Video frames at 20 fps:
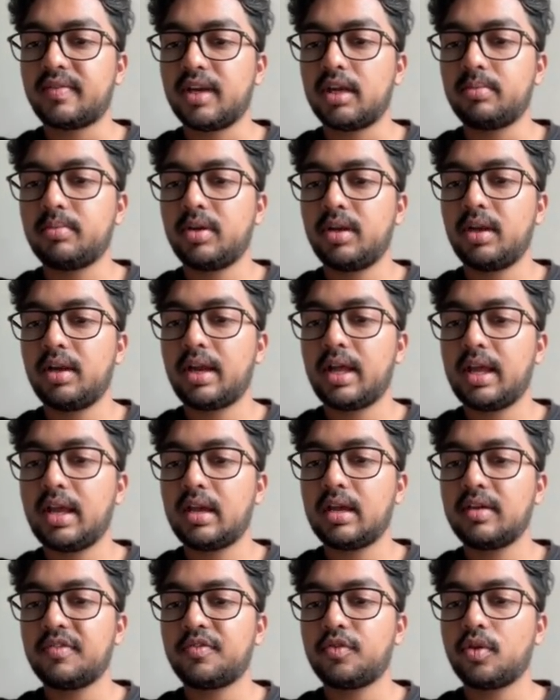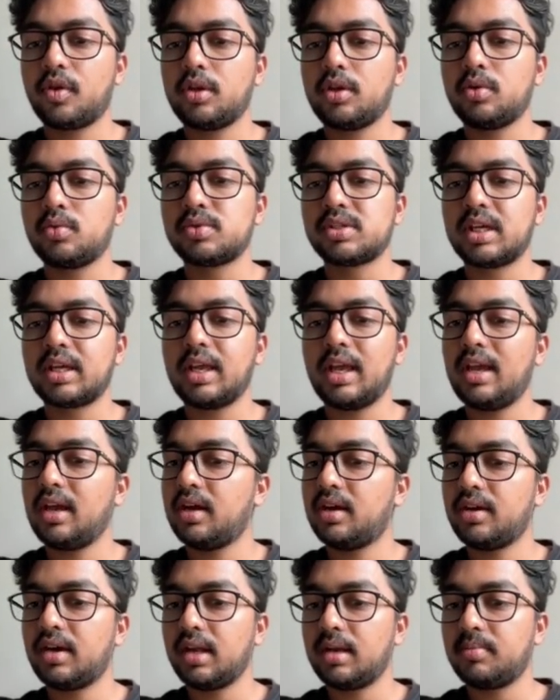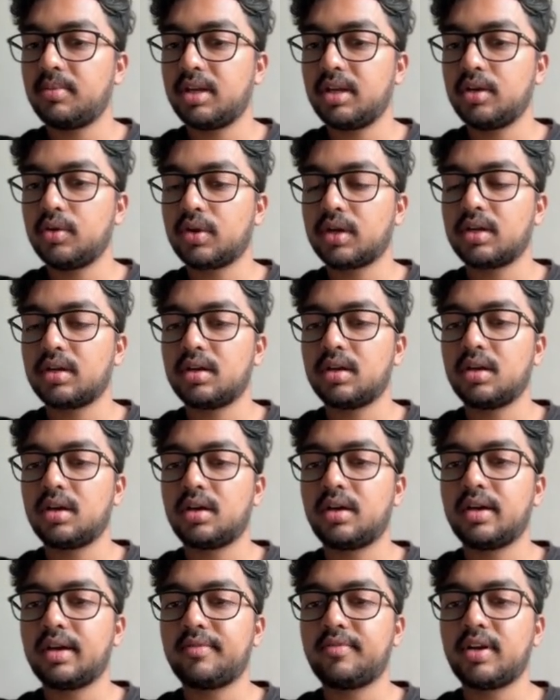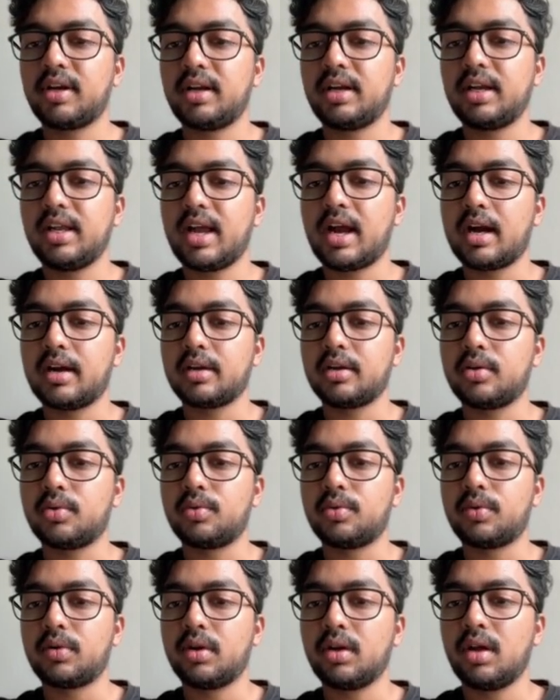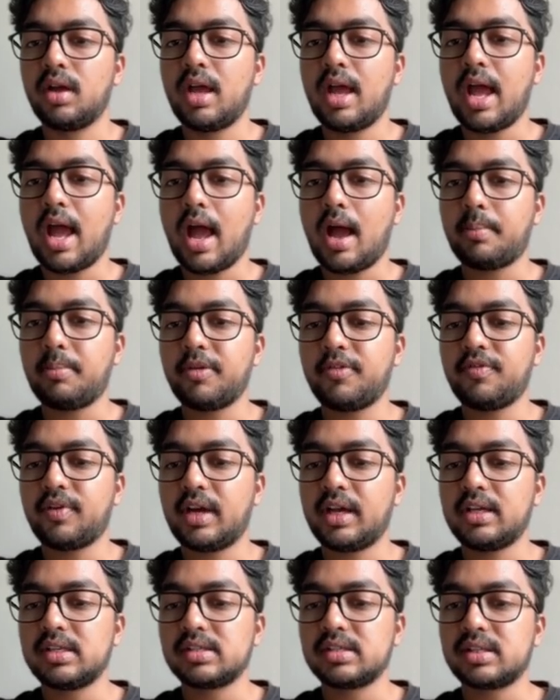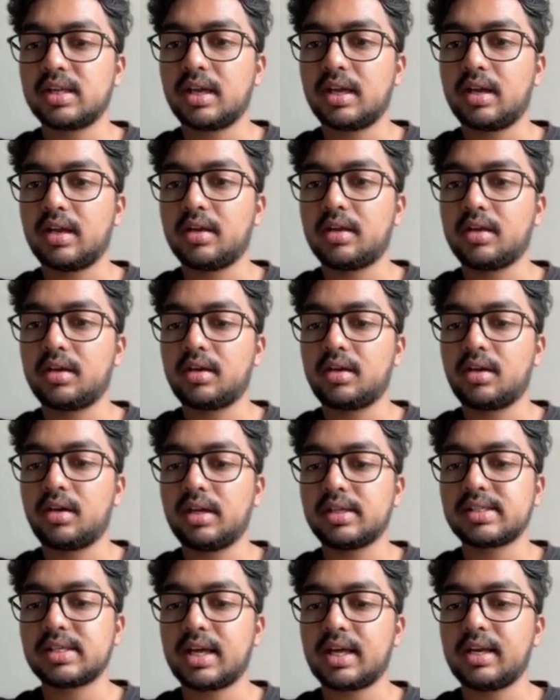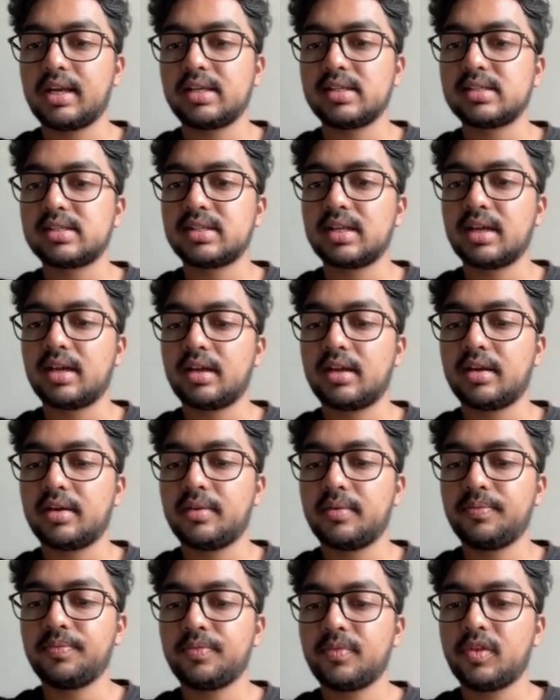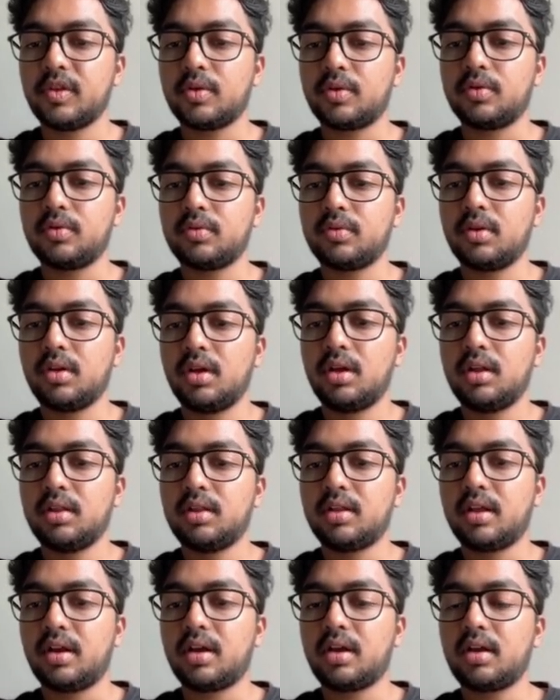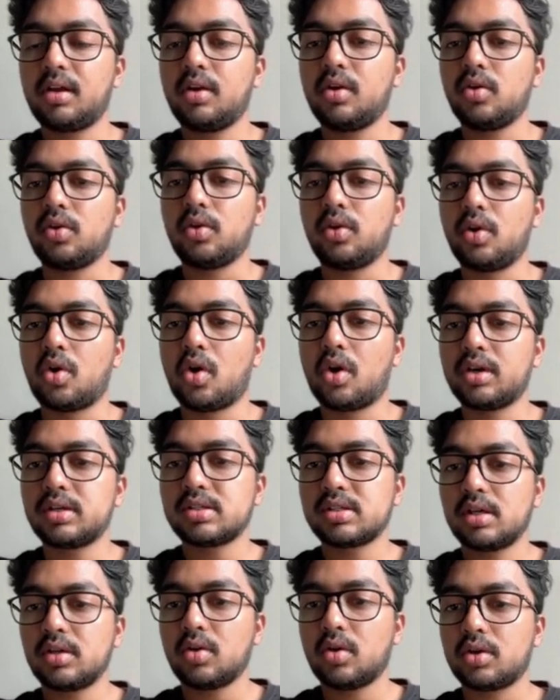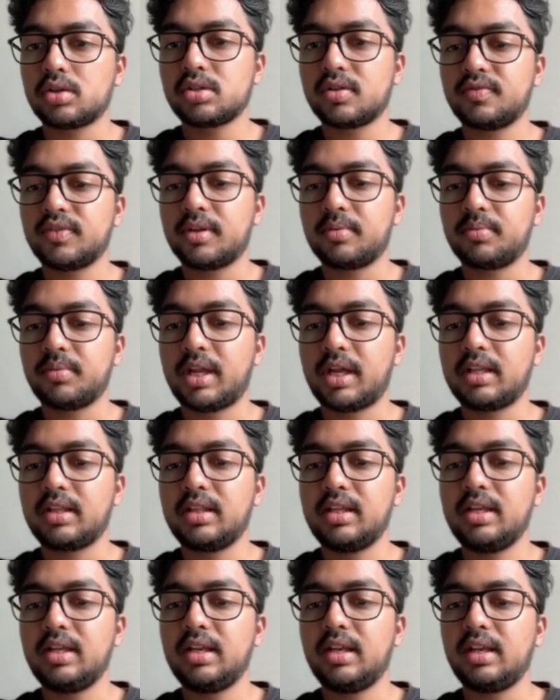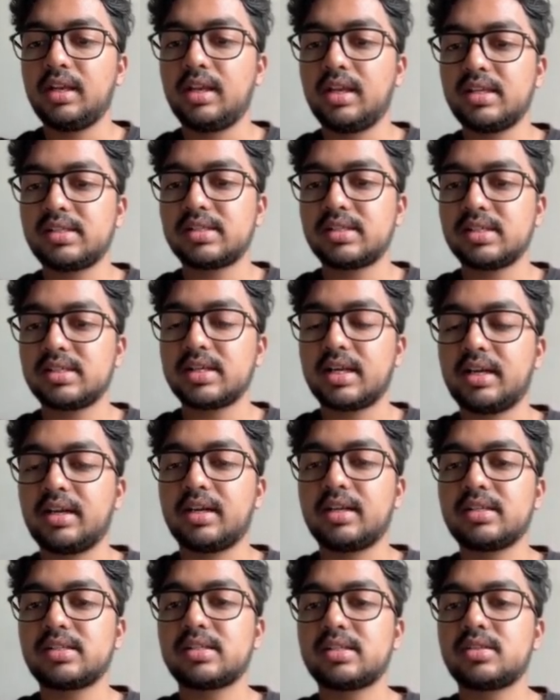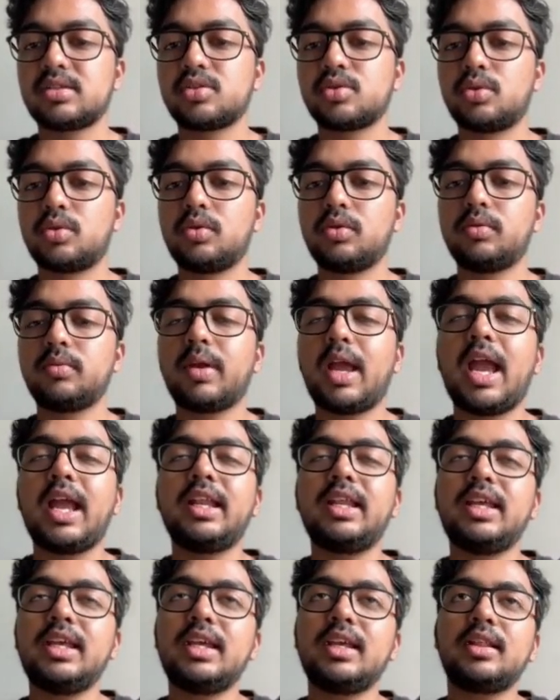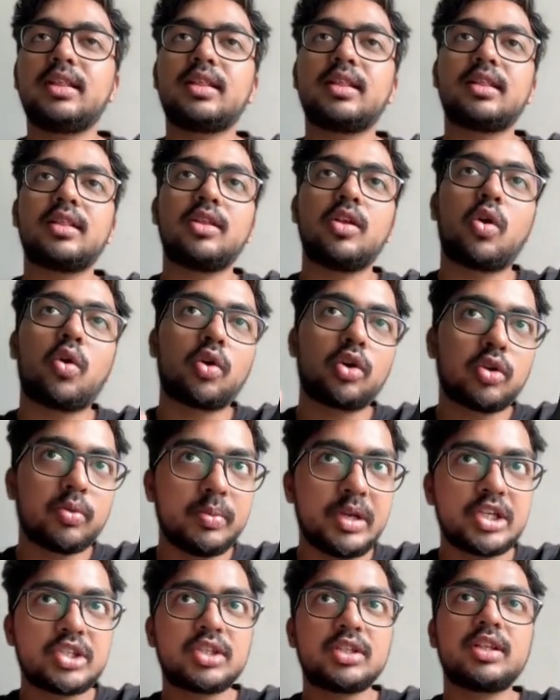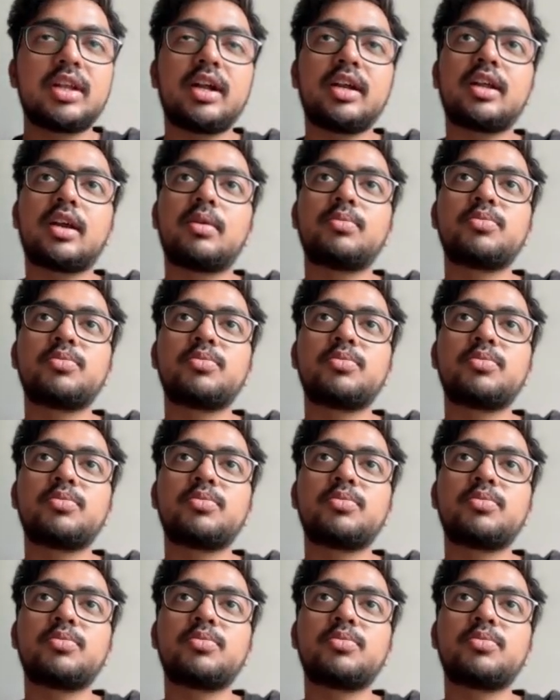available. Like if you're using Airtable, you can definitely add a node. Appify is there, Asana is there, there are lots and lots of them. Like the list is endless. So any automation that